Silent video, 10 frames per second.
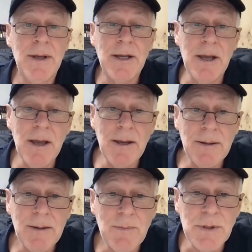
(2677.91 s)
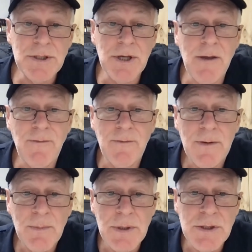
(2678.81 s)
Again, be safe,
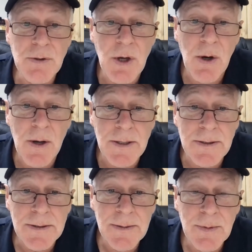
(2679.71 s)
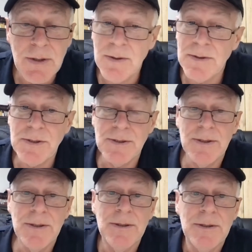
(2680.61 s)
be ZuKind, because
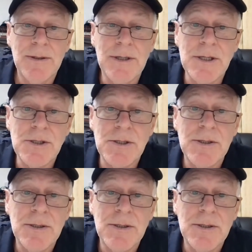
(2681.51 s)
it's